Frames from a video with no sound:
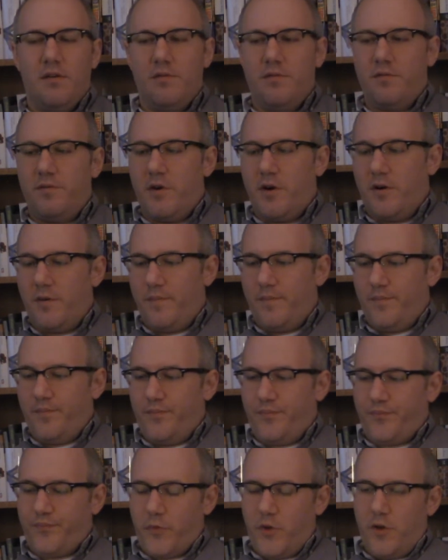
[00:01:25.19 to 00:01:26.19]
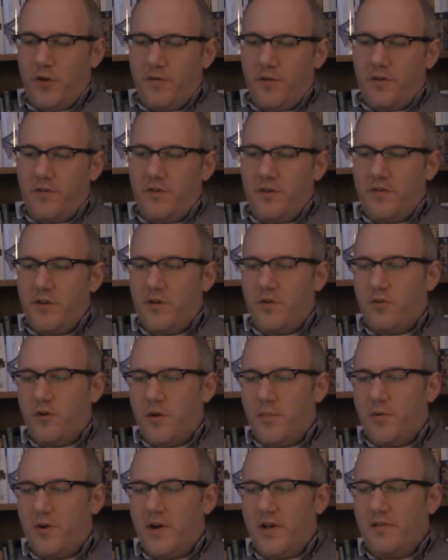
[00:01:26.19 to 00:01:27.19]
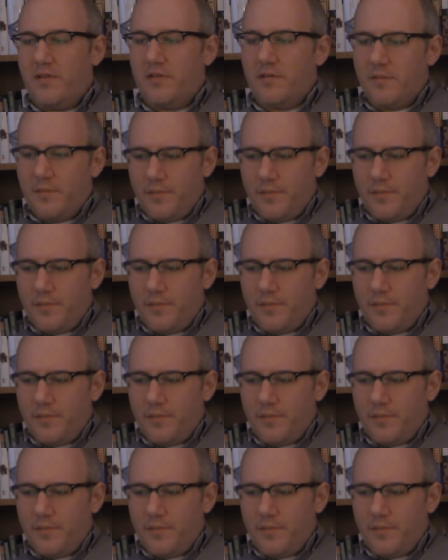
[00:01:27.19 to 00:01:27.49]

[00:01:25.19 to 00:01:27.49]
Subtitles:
from University of Illinois Press.